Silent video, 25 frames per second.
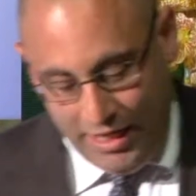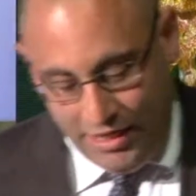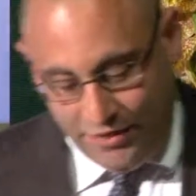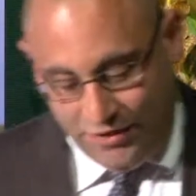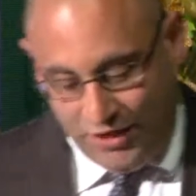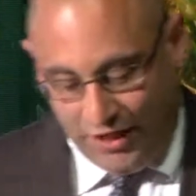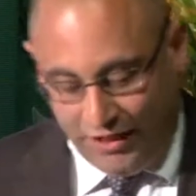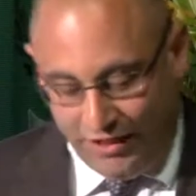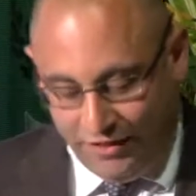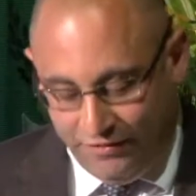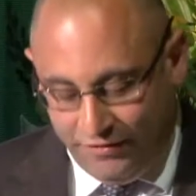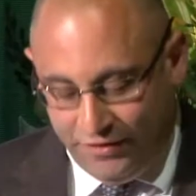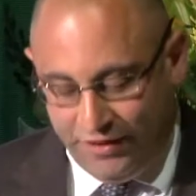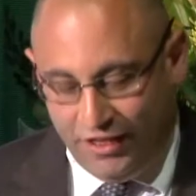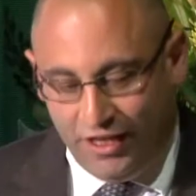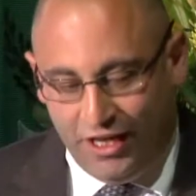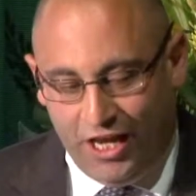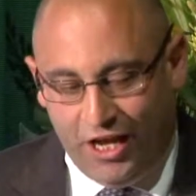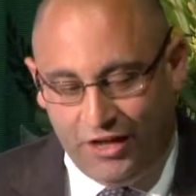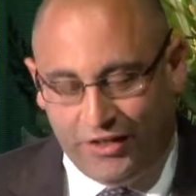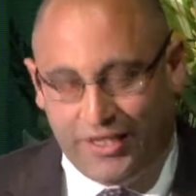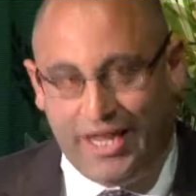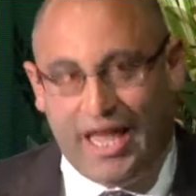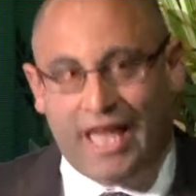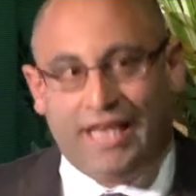So given the
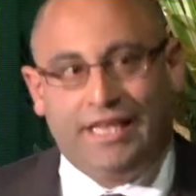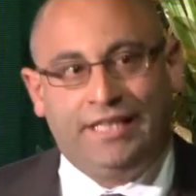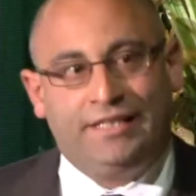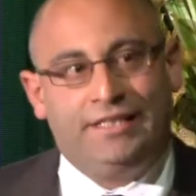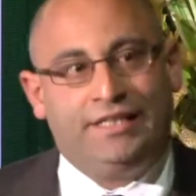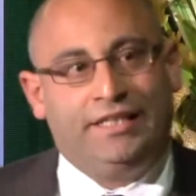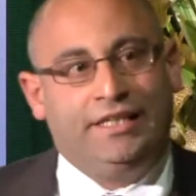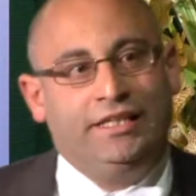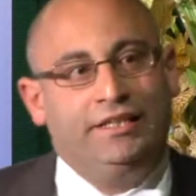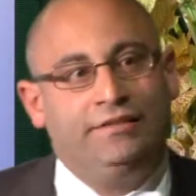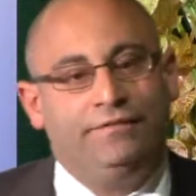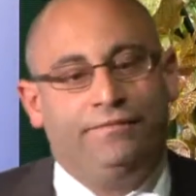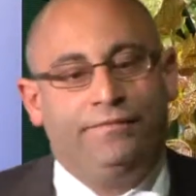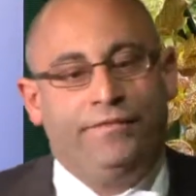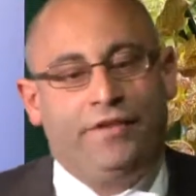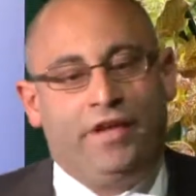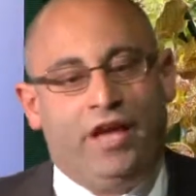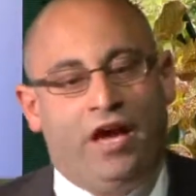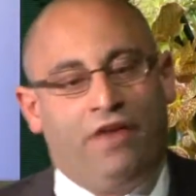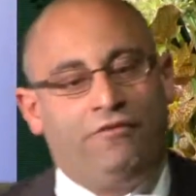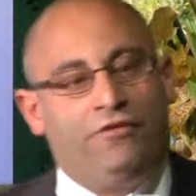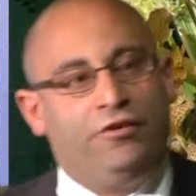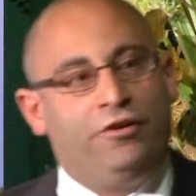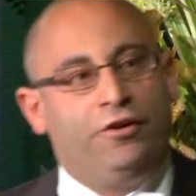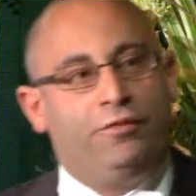locality,
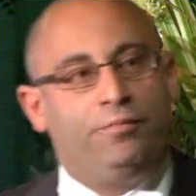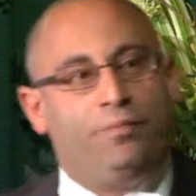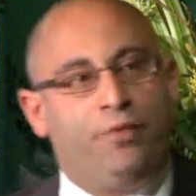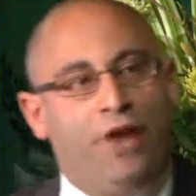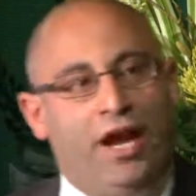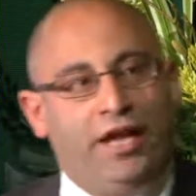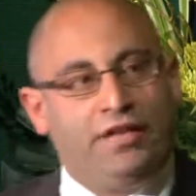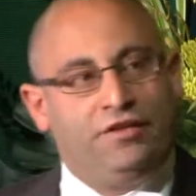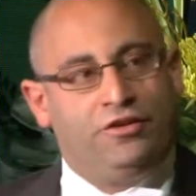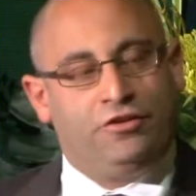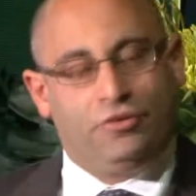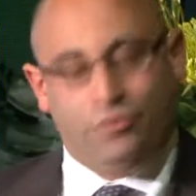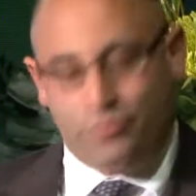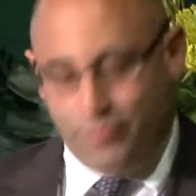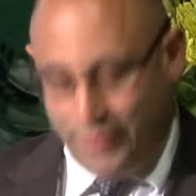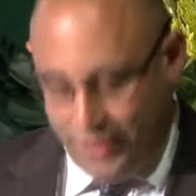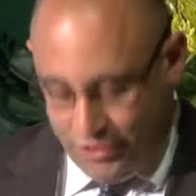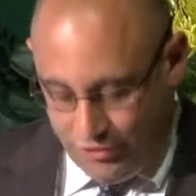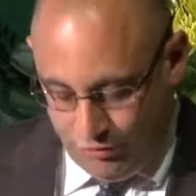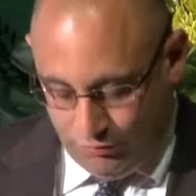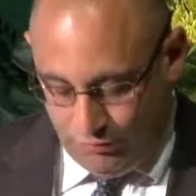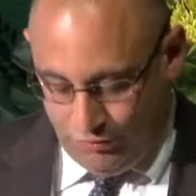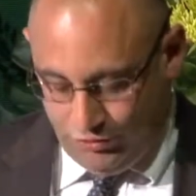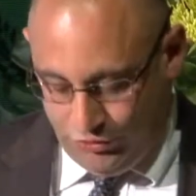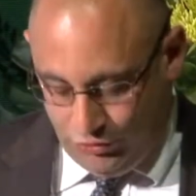a very practical
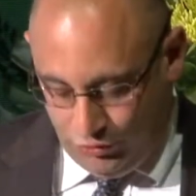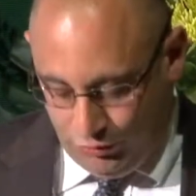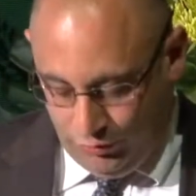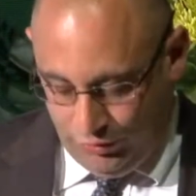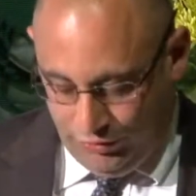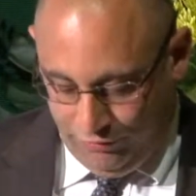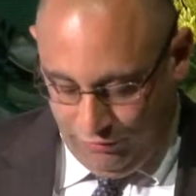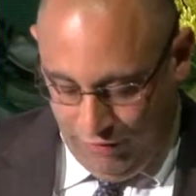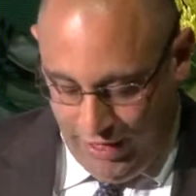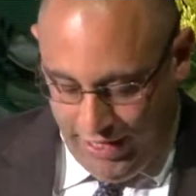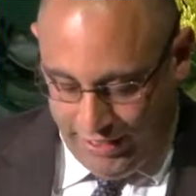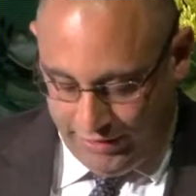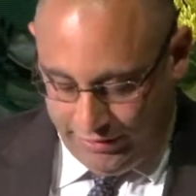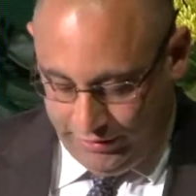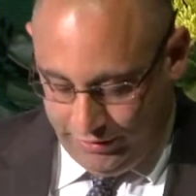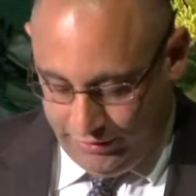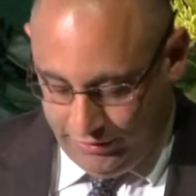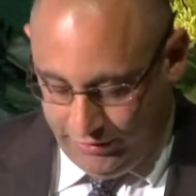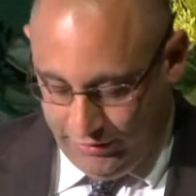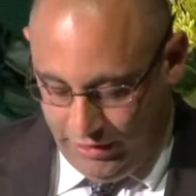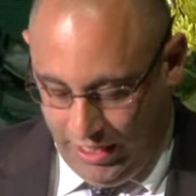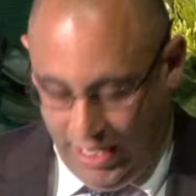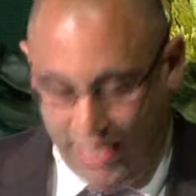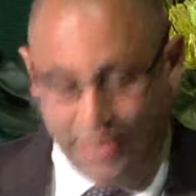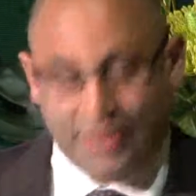measure was to erect,
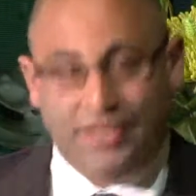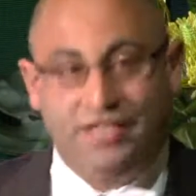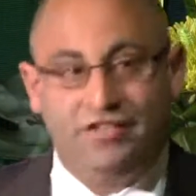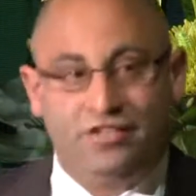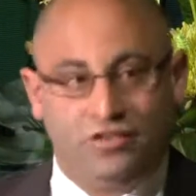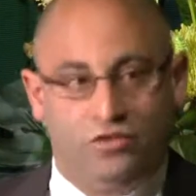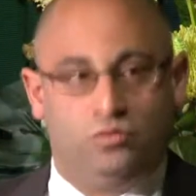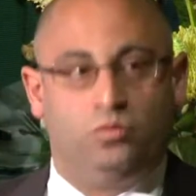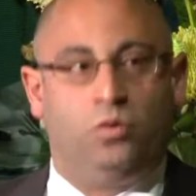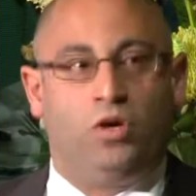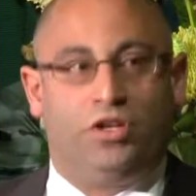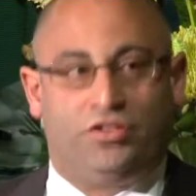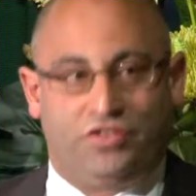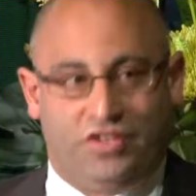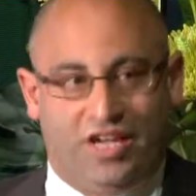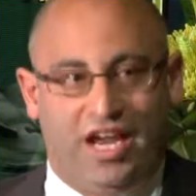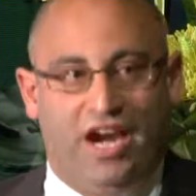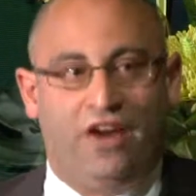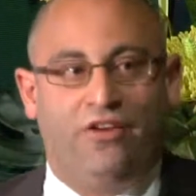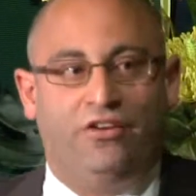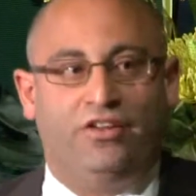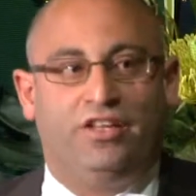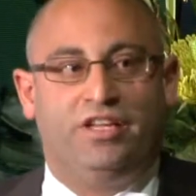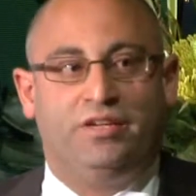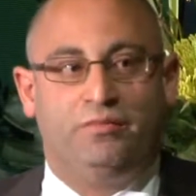and this is what's
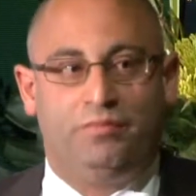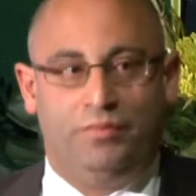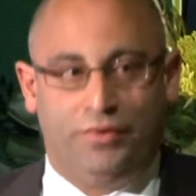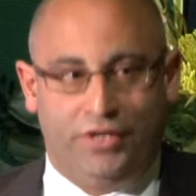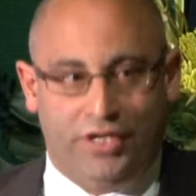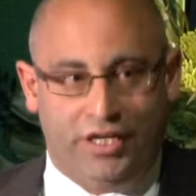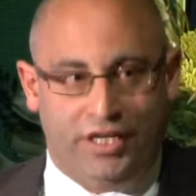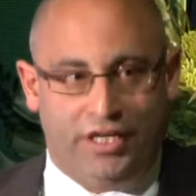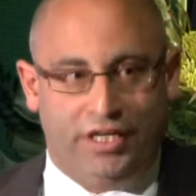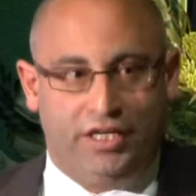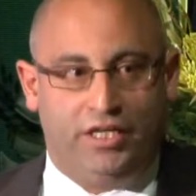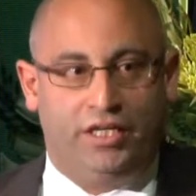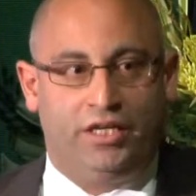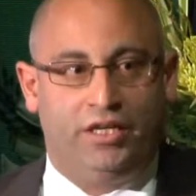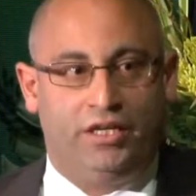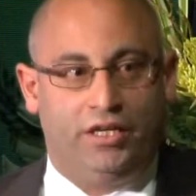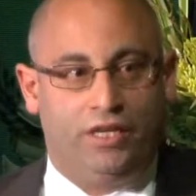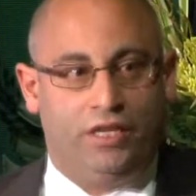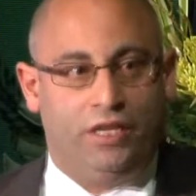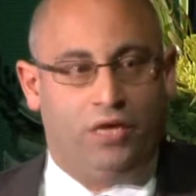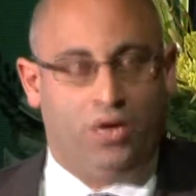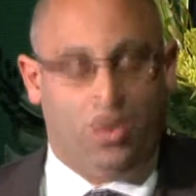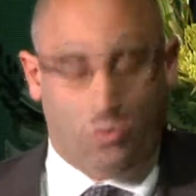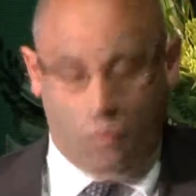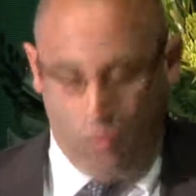currently being
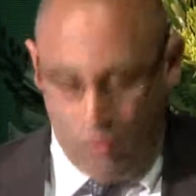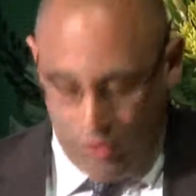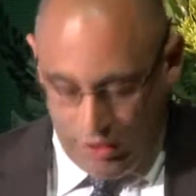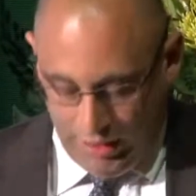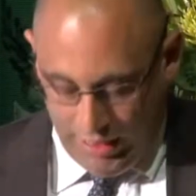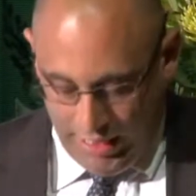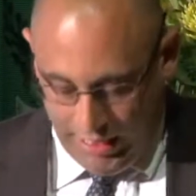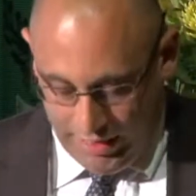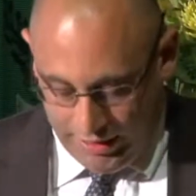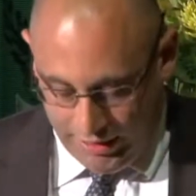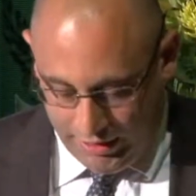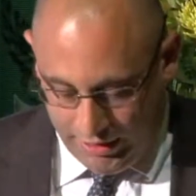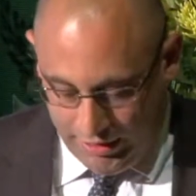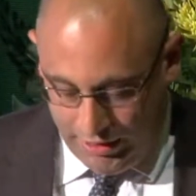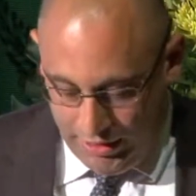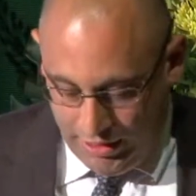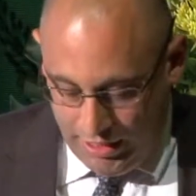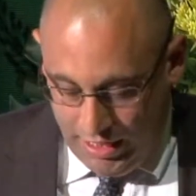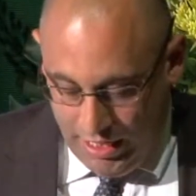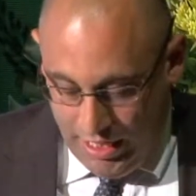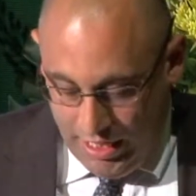coordinated,